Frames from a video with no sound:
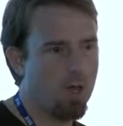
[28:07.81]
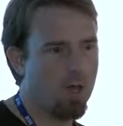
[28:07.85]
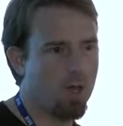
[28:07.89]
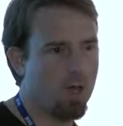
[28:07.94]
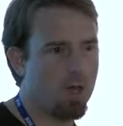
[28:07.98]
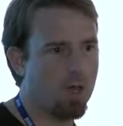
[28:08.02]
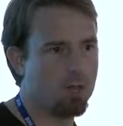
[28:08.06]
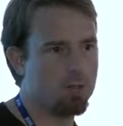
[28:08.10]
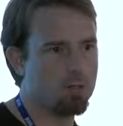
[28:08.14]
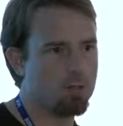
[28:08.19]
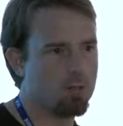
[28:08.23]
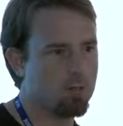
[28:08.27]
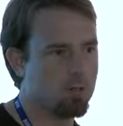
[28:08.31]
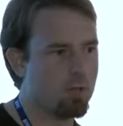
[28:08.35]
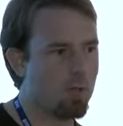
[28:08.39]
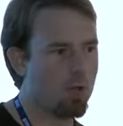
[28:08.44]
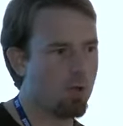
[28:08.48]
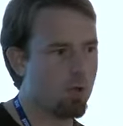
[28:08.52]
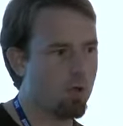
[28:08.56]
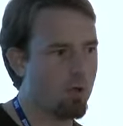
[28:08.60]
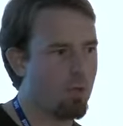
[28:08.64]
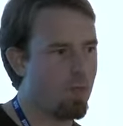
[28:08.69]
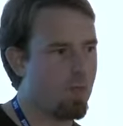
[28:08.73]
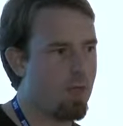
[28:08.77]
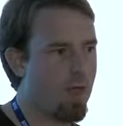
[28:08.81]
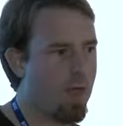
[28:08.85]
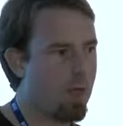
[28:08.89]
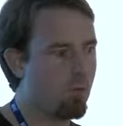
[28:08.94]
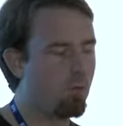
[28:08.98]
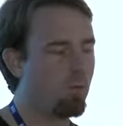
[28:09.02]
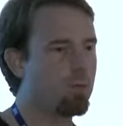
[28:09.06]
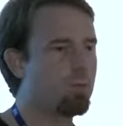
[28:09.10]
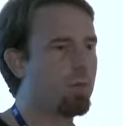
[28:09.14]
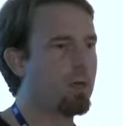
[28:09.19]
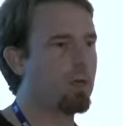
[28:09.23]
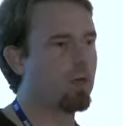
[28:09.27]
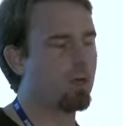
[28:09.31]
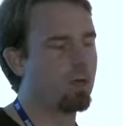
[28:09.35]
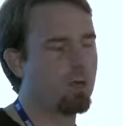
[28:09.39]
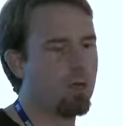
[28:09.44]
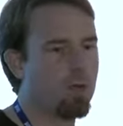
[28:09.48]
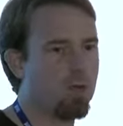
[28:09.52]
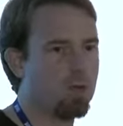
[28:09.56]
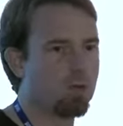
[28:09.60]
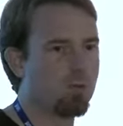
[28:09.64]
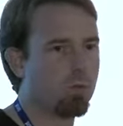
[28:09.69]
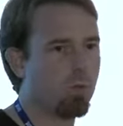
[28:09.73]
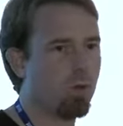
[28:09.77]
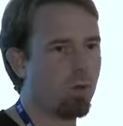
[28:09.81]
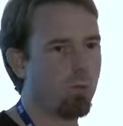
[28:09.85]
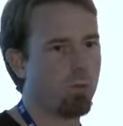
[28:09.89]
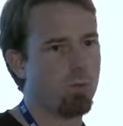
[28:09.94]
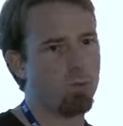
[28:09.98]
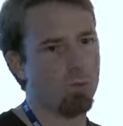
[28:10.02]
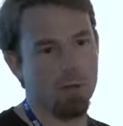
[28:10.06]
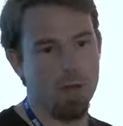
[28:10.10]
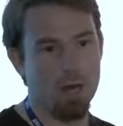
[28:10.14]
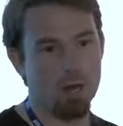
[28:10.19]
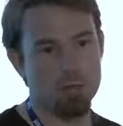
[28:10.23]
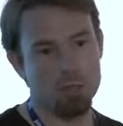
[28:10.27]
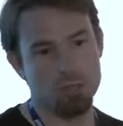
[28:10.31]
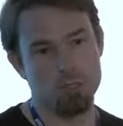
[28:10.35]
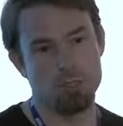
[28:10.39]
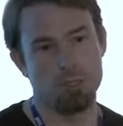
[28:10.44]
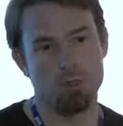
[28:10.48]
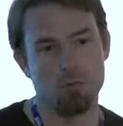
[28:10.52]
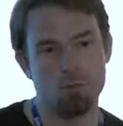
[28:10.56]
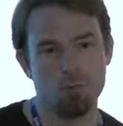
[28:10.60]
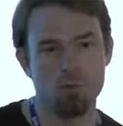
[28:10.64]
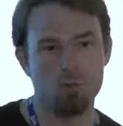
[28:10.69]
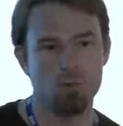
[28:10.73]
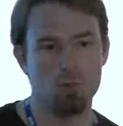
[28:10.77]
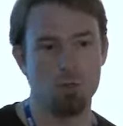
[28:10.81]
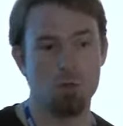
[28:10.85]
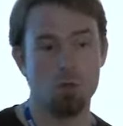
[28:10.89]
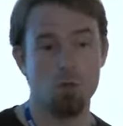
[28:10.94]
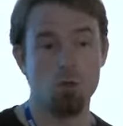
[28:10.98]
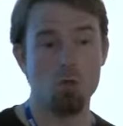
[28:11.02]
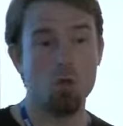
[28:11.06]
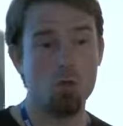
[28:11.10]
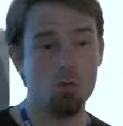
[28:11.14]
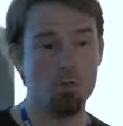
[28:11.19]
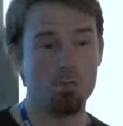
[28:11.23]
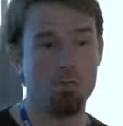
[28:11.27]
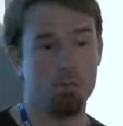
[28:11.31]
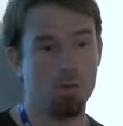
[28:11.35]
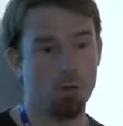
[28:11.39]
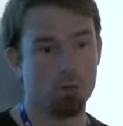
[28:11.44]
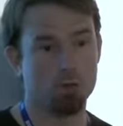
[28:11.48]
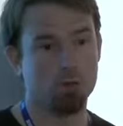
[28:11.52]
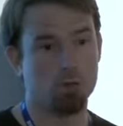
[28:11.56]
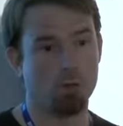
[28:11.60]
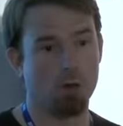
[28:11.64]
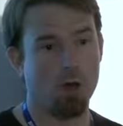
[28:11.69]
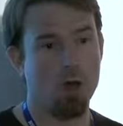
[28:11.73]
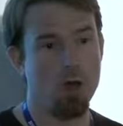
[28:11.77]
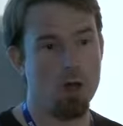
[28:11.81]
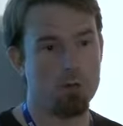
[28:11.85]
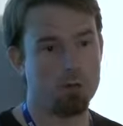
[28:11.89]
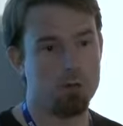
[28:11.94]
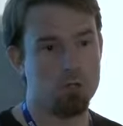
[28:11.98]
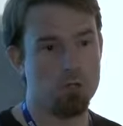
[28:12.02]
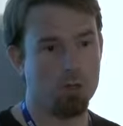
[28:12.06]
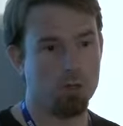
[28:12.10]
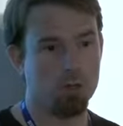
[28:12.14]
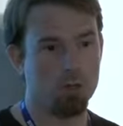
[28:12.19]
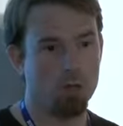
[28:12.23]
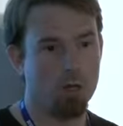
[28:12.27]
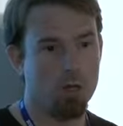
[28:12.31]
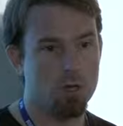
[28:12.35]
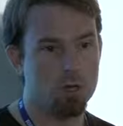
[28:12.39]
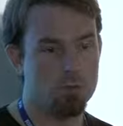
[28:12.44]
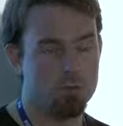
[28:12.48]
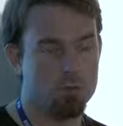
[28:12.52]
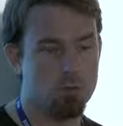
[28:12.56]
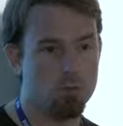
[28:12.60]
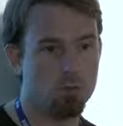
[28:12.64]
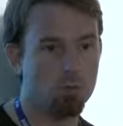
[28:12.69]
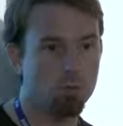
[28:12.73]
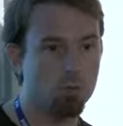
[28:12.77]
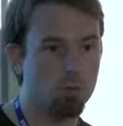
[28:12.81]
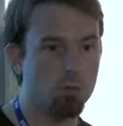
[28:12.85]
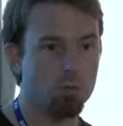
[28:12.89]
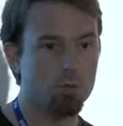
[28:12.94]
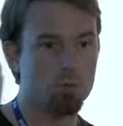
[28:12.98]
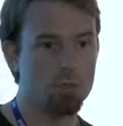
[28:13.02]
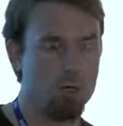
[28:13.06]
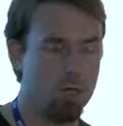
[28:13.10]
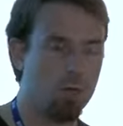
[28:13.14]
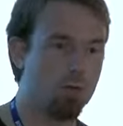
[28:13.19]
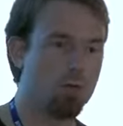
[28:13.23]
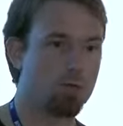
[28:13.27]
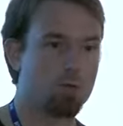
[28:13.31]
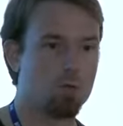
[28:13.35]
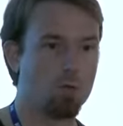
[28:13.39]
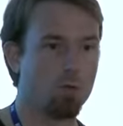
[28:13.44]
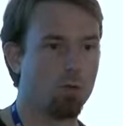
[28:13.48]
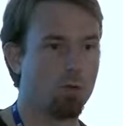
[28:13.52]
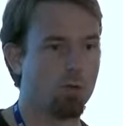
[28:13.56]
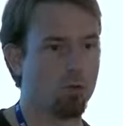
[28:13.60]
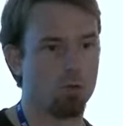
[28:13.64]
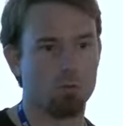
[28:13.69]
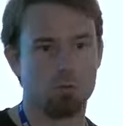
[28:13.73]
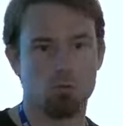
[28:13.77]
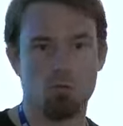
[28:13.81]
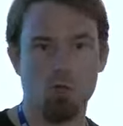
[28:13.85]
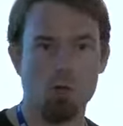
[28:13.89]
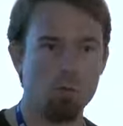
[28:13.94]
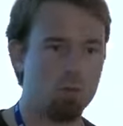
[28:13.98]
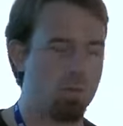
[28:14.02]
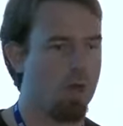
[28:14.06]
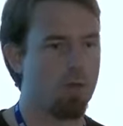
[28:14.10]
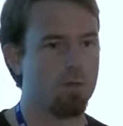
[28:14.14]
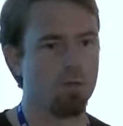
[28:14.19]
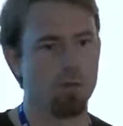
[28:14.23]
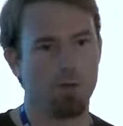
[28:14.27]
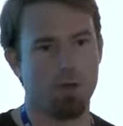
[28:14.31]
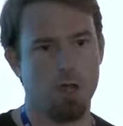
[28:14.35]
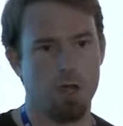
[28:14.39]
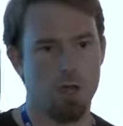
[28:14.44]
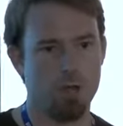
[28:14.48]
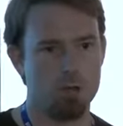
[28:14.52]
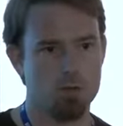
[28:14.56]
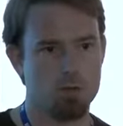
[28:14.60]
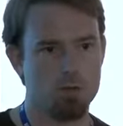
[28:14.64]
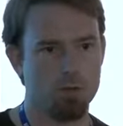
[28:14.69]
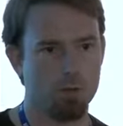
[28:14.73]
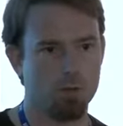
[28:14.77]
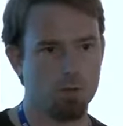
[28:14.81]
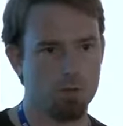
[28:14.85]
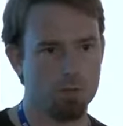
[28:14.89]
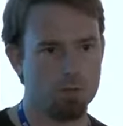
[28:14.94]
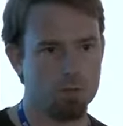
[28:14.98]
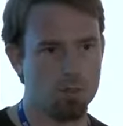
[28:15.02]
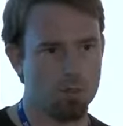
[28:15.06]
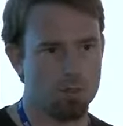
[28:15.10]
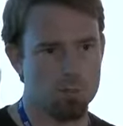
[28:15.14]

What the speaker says: And so that would be a case where we would actually use the no filter option to tell Solr, don't bother caching this.